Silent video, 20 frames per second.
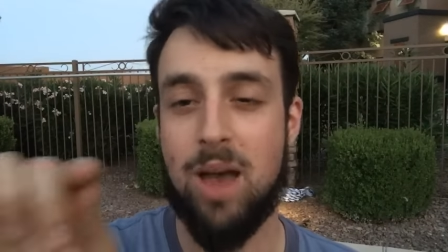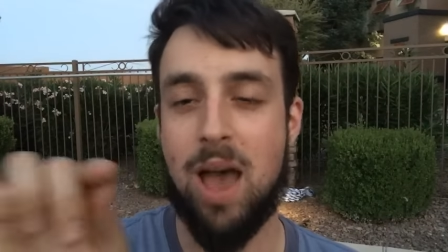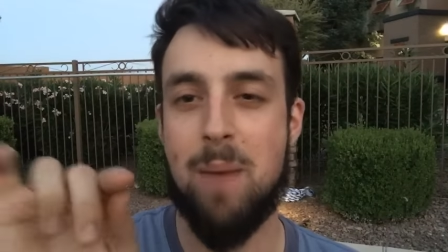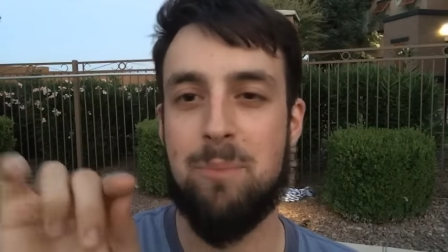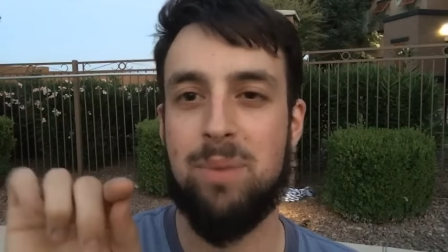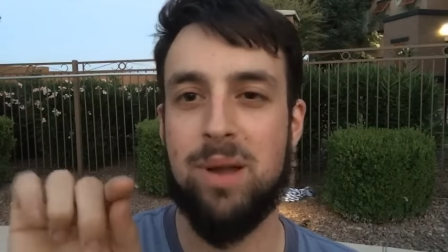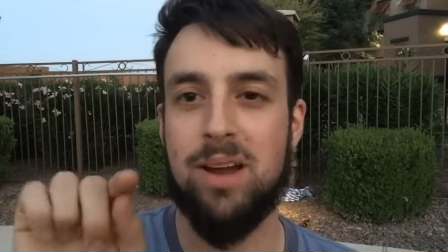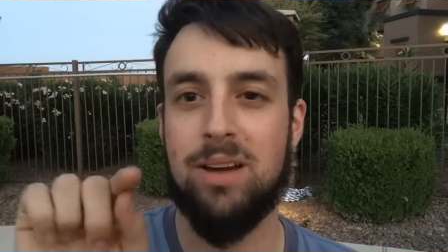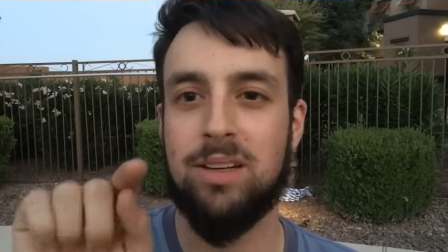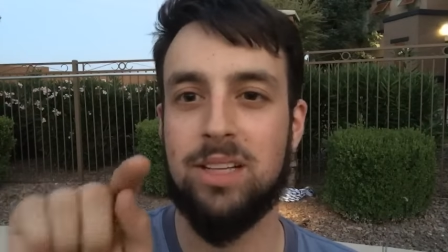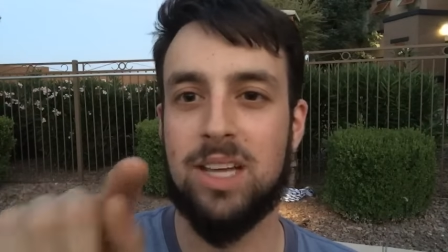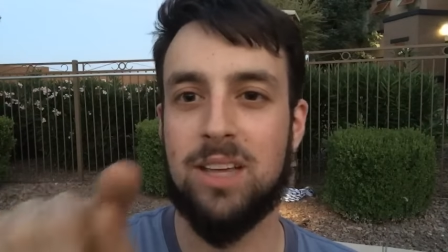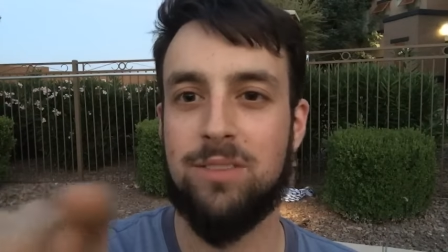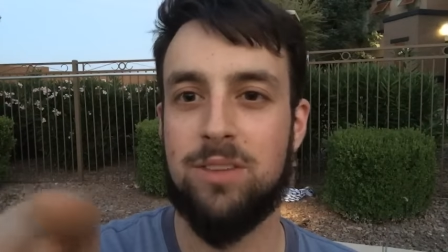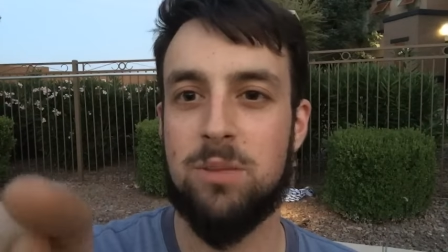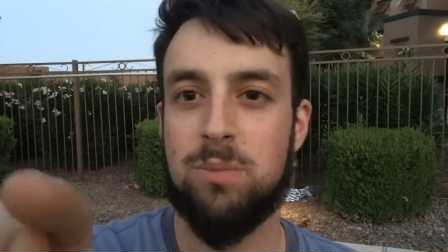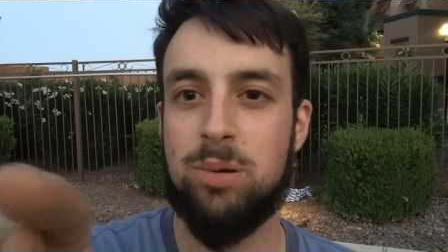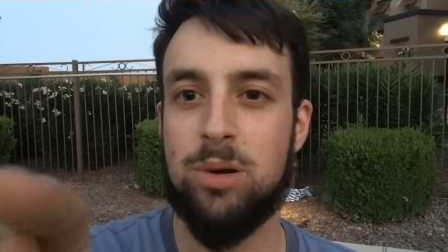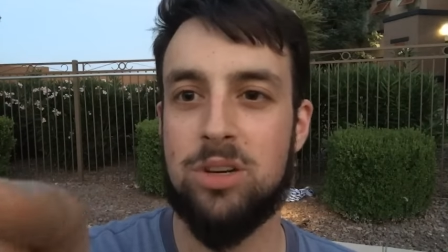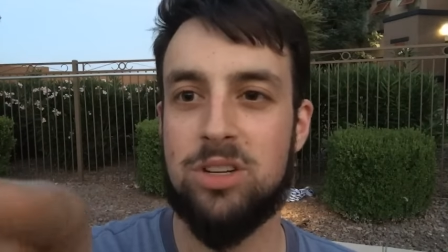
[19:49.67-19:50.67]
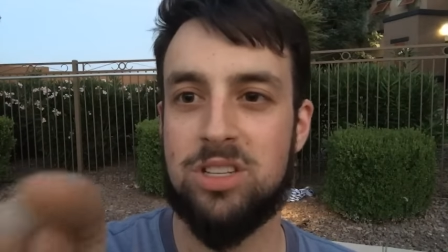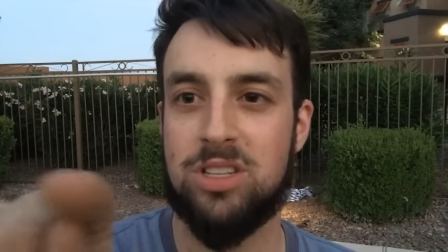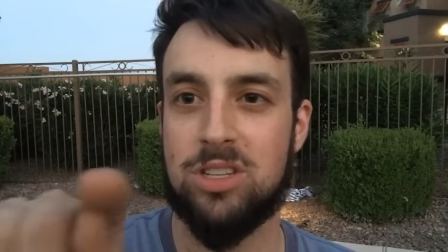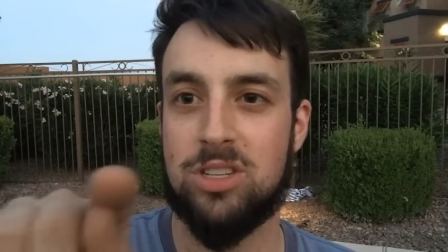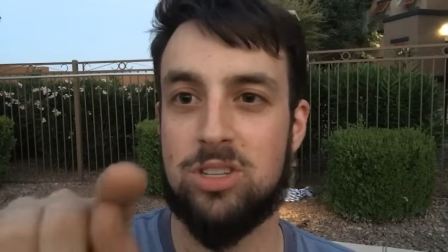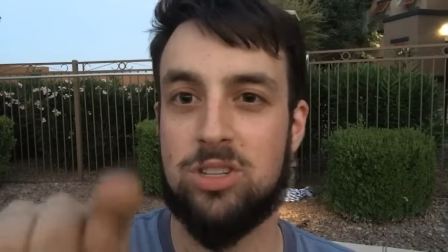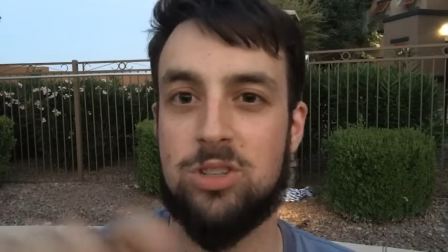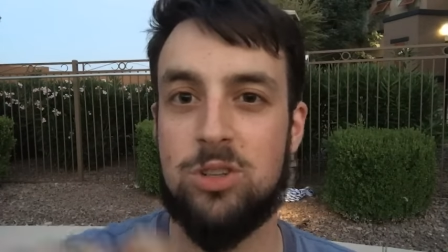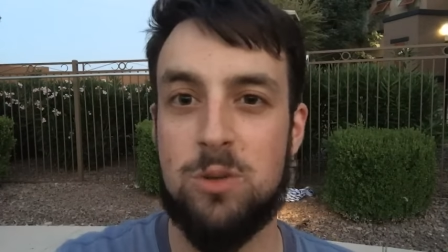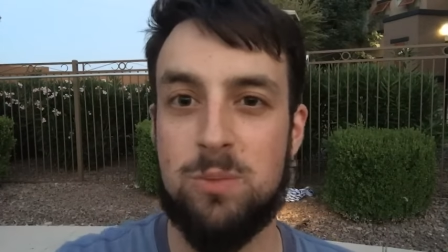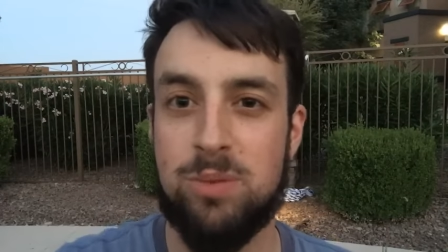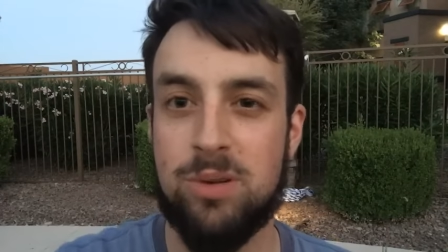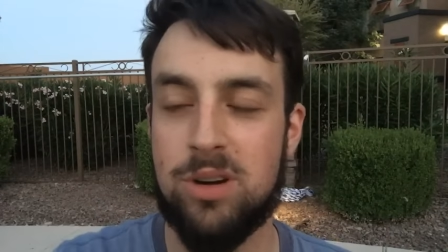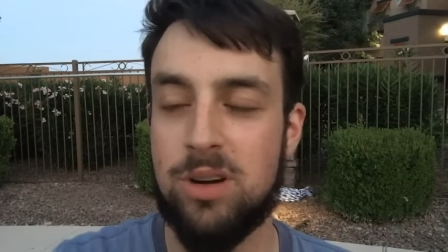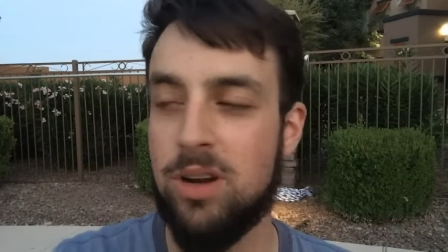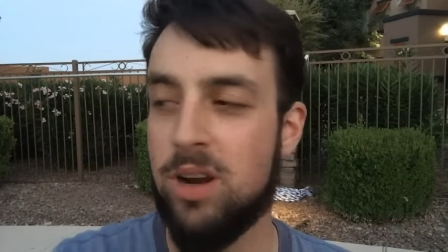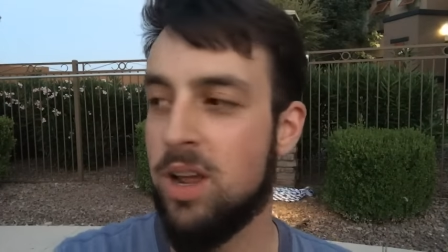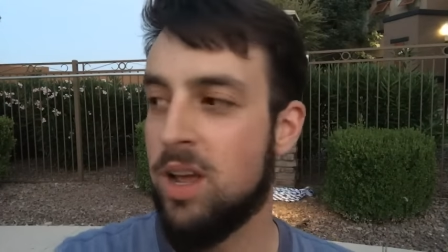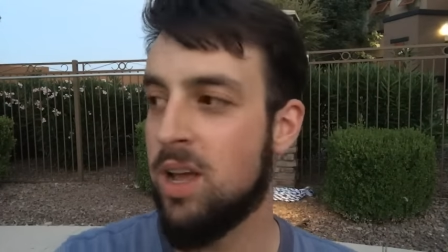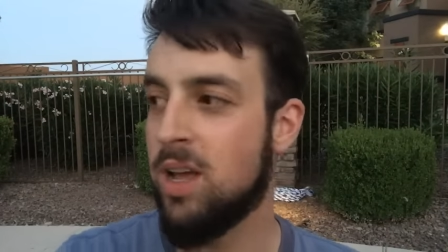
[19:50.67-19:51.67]
Apparently if you push the super,
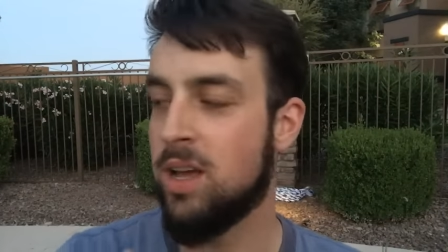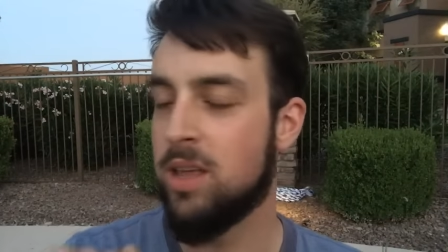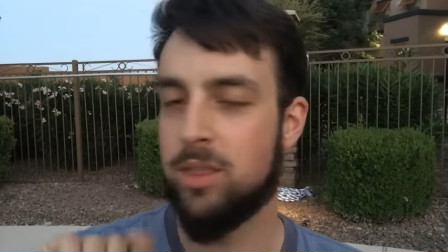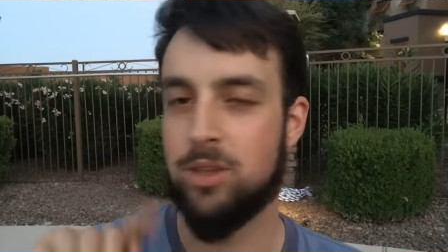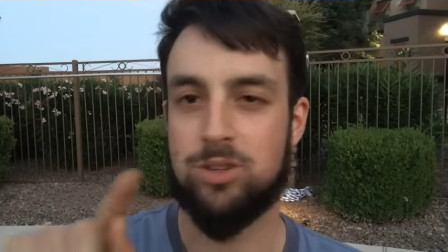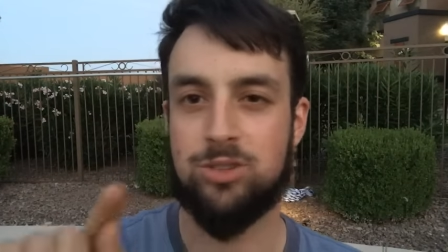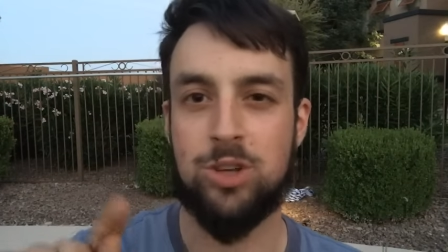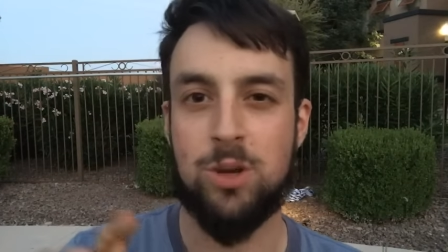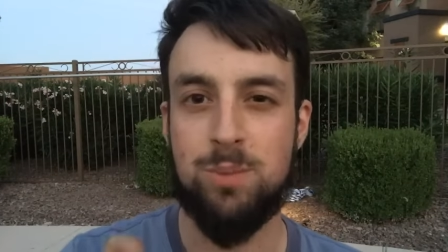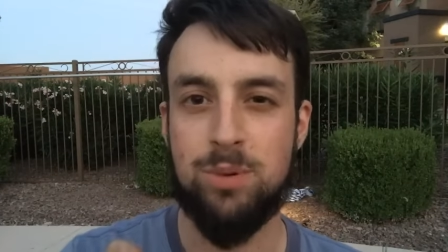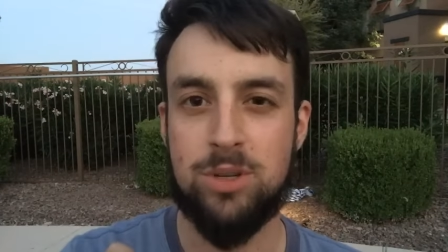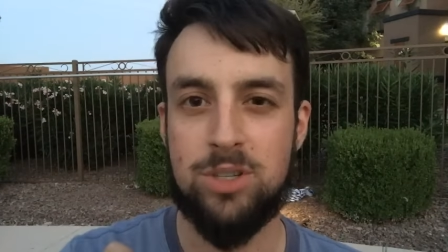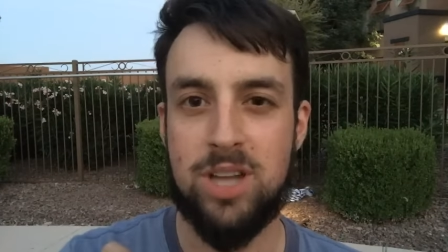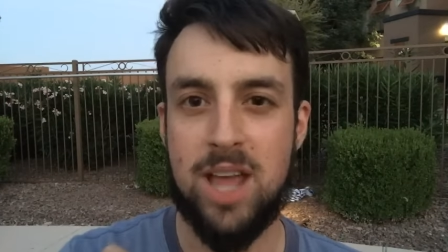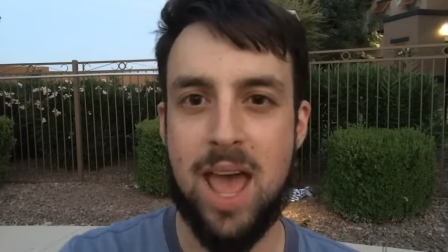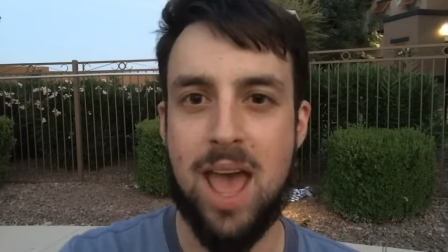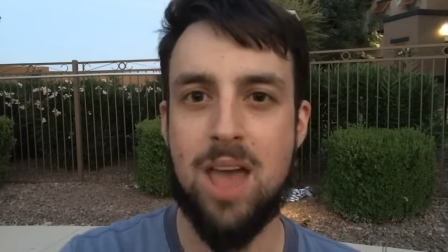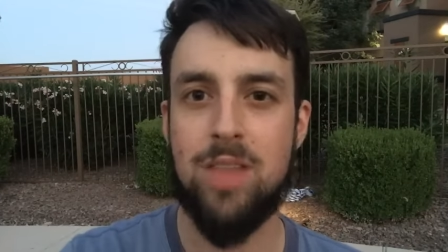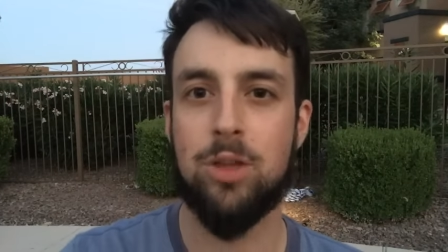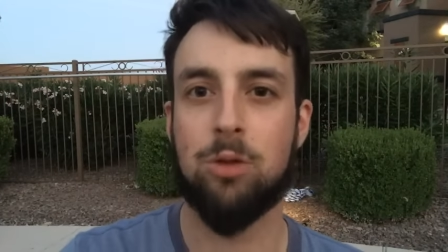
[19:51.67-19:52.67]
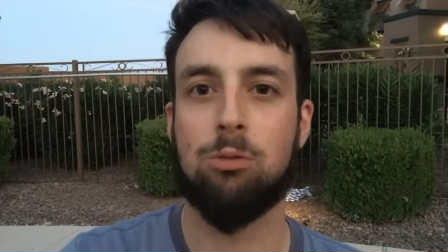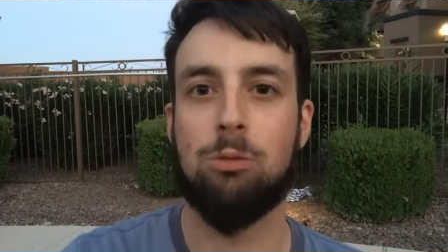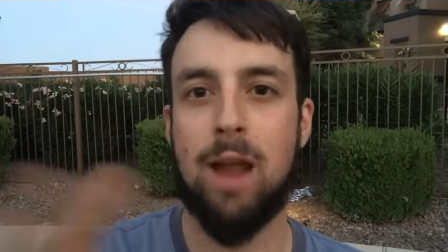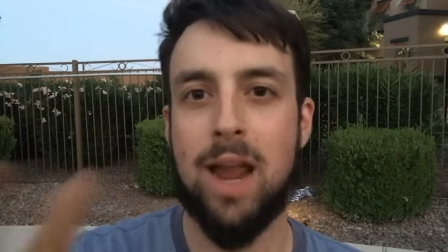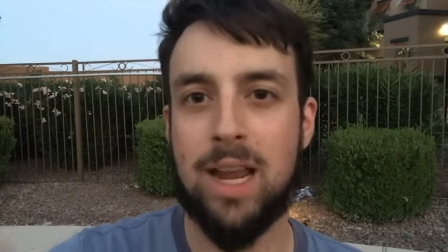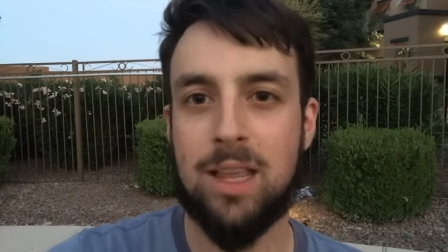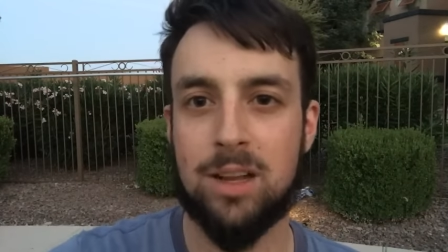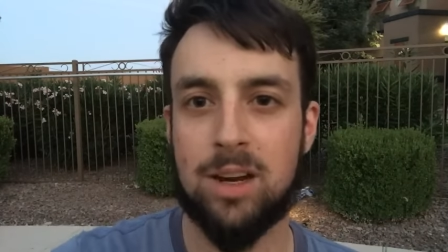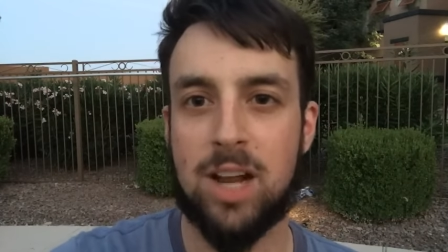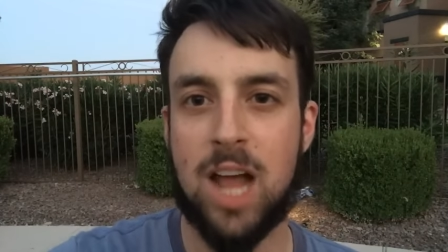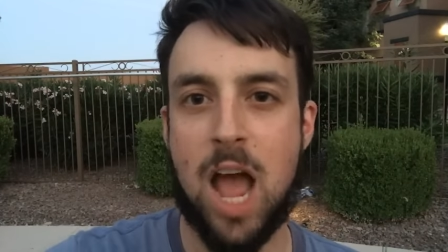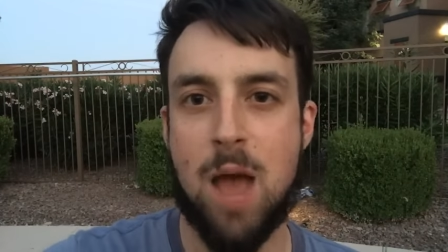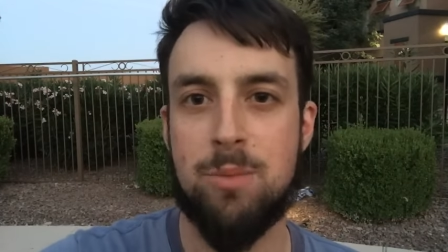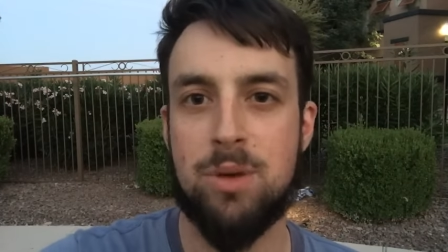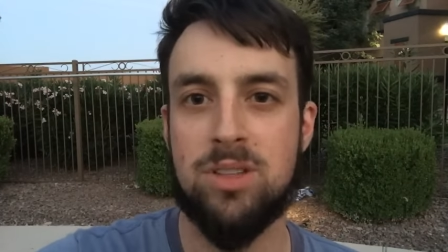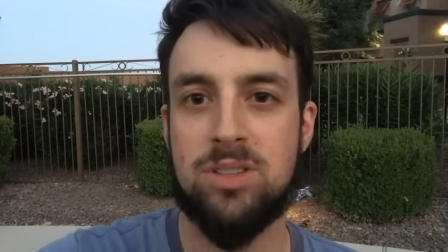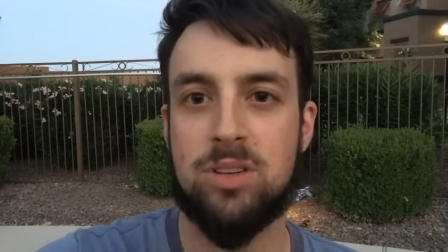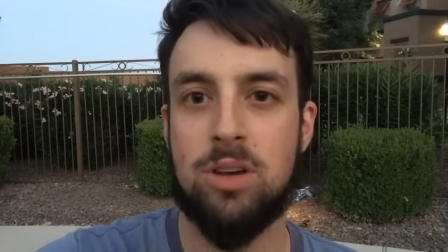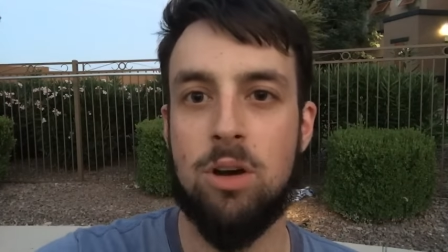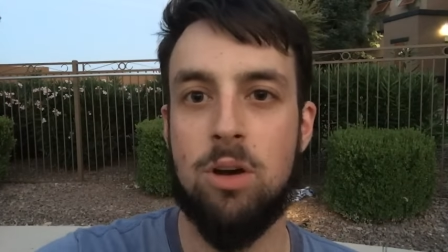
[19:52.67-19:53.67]
the super chat, the regular
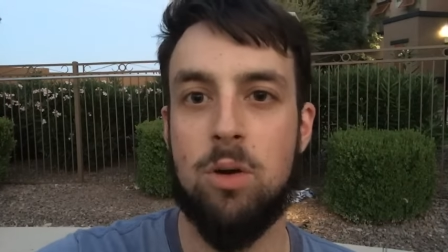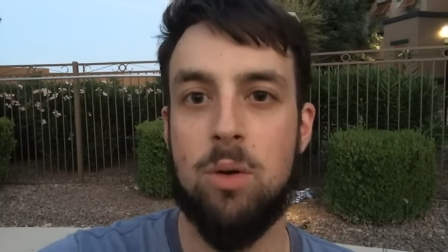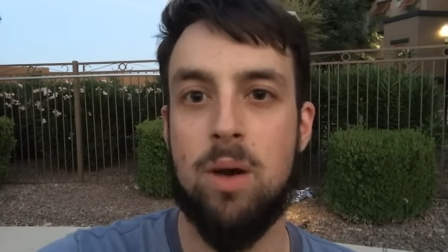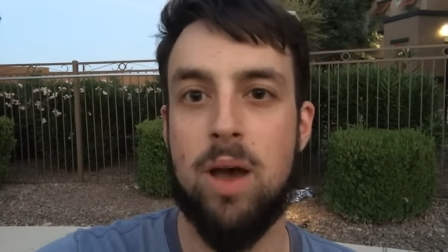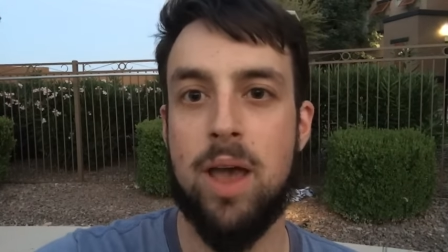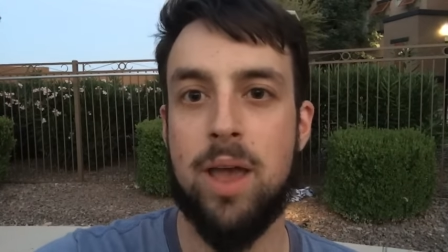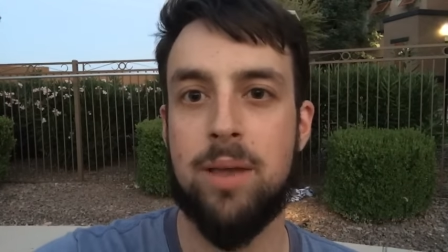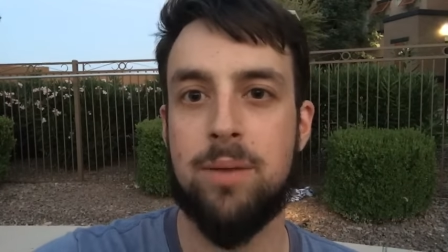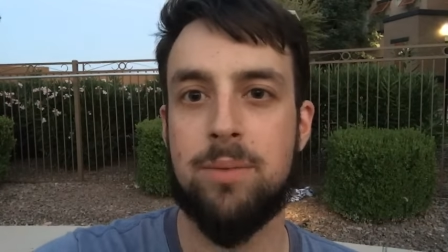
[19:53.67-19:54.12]
comments go away.